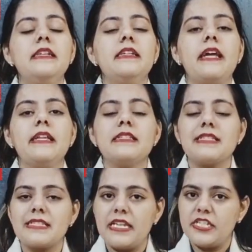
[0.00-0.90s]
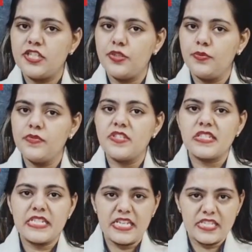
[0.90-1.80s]
Till then, stay tuned,
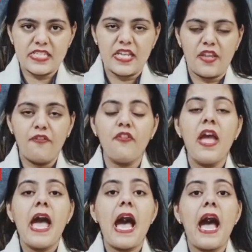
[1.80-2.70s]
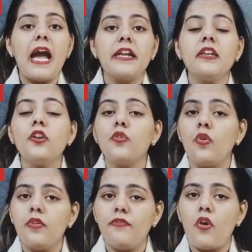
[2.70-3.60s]
stay safe, and
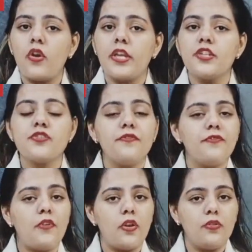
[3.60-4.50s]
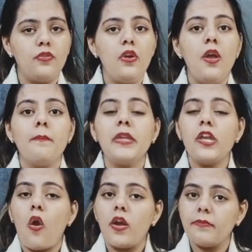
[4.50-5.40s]
don't forget to follow me